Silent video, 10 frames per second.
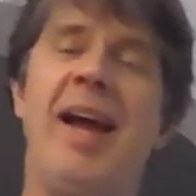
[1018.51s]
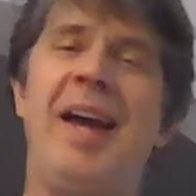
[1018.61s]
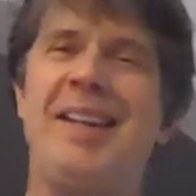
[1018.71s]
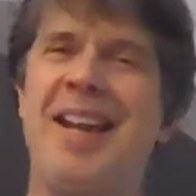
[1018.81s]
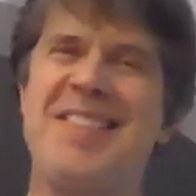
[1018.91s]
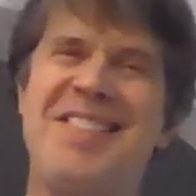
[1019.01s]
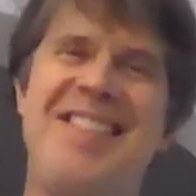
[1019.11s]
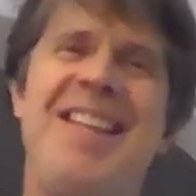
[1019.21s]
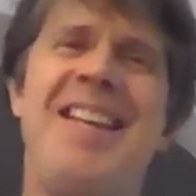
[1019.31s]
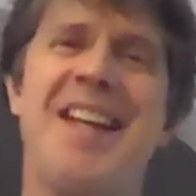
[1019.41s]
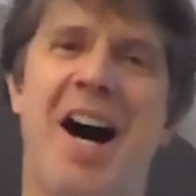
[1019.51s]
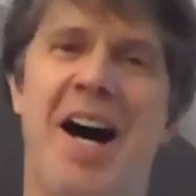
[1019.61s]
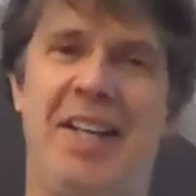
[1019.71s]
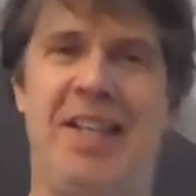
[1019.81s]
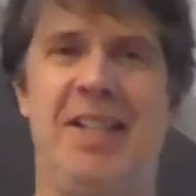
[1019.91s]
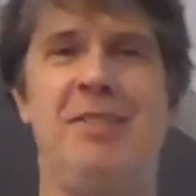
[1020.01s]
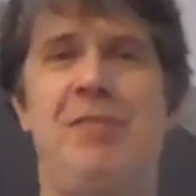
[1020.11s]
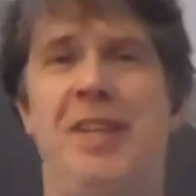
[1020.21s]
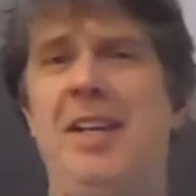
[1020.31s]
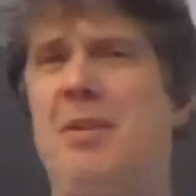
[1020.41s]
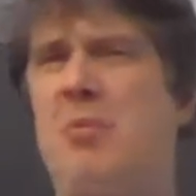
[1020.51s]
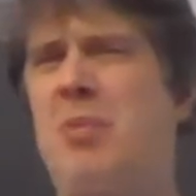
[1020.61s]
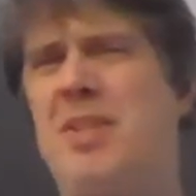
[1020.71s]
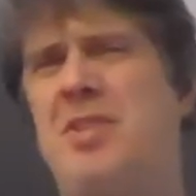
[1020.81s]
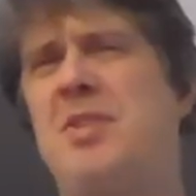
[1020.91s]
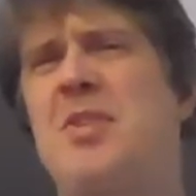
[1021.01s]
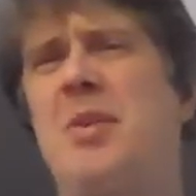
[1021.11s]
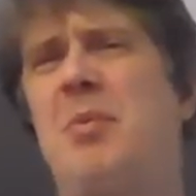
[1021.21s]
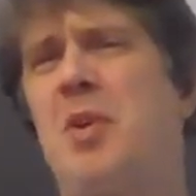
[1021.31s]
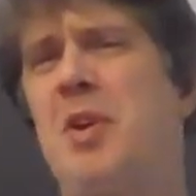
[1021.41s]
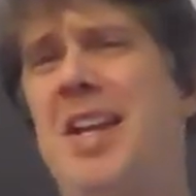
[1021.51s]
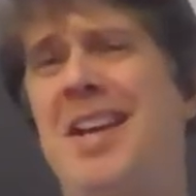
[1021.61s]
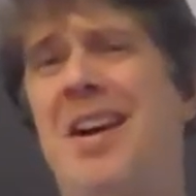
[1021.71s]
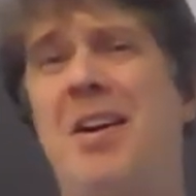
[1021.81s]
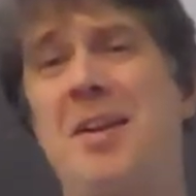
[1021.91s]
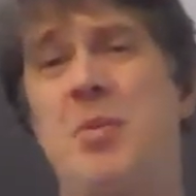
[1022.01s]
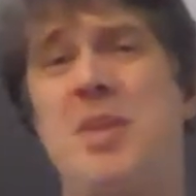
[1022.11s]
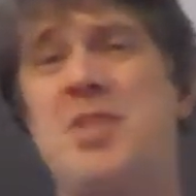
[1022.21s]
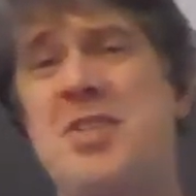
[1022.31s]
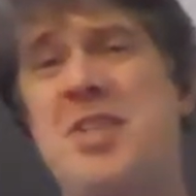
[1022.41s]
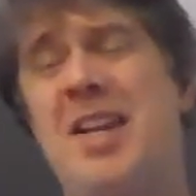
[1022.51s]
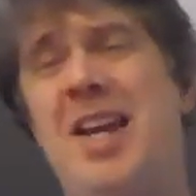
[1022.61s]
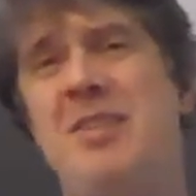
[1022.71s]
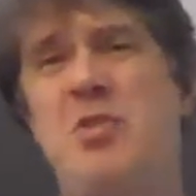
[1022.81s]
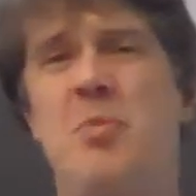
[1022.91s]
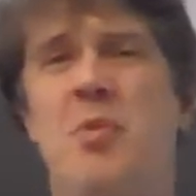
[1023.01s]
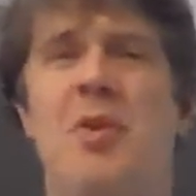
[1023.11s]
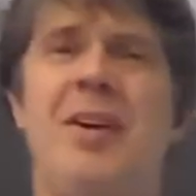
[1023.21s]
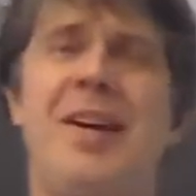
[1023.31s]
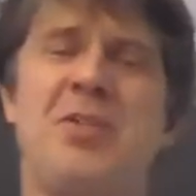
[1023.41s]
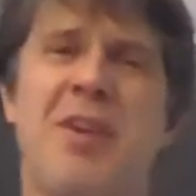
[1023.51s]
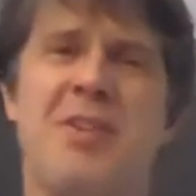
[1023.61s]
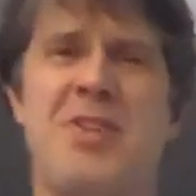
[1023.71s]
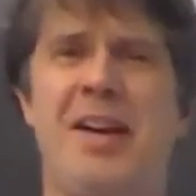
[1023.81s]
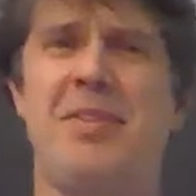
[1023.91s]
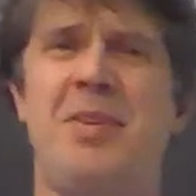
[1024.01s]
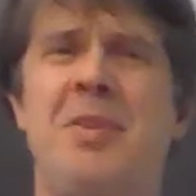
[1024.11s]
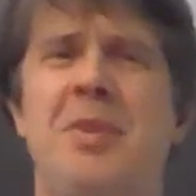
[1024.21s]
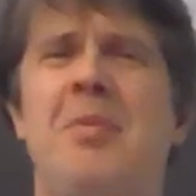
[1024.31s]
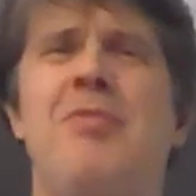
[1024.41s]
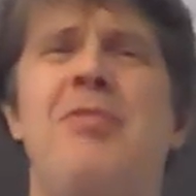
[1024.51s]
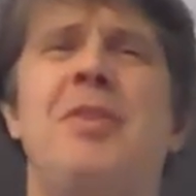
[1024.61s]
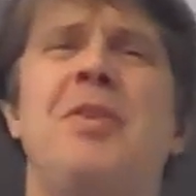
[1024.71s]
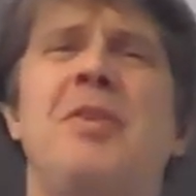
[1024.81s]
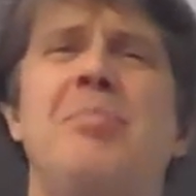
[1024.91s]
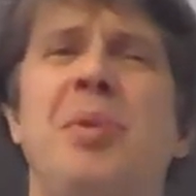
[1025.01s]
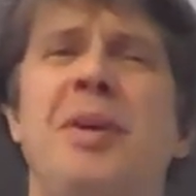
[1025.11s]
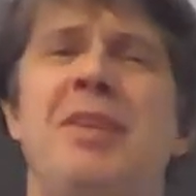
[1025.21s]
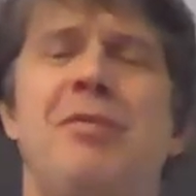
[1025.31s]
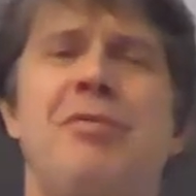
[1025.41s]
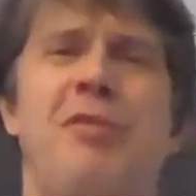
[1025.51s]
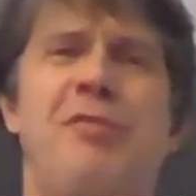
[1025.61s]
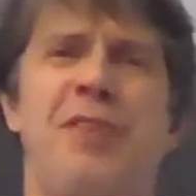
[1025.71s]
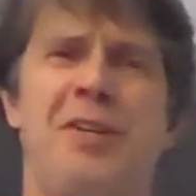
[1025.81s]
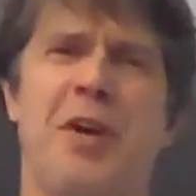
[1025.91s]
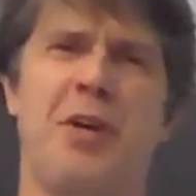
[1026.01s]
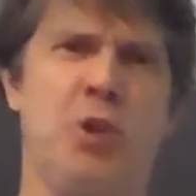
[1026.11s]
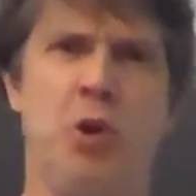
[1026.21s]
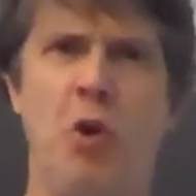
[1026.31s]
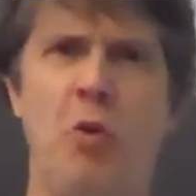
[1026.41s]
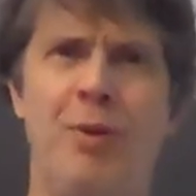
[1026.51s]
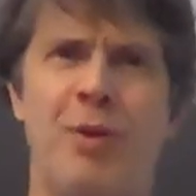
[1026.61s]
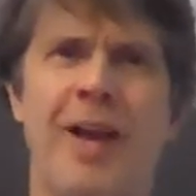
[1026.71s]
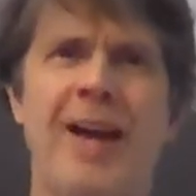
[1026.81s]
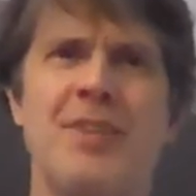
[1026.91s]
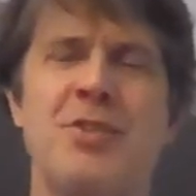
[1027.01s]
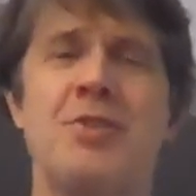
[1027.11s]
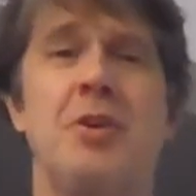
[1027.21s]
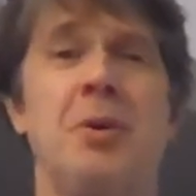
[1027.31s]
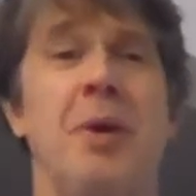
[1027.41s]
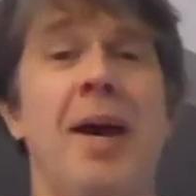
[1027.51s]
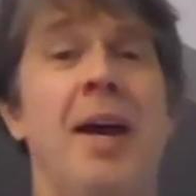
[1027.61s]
And it has neon envy. It wishes it were neon. It wishes it had 2 more electrons there, and it would feel complete and fulfilled like the noble gases do.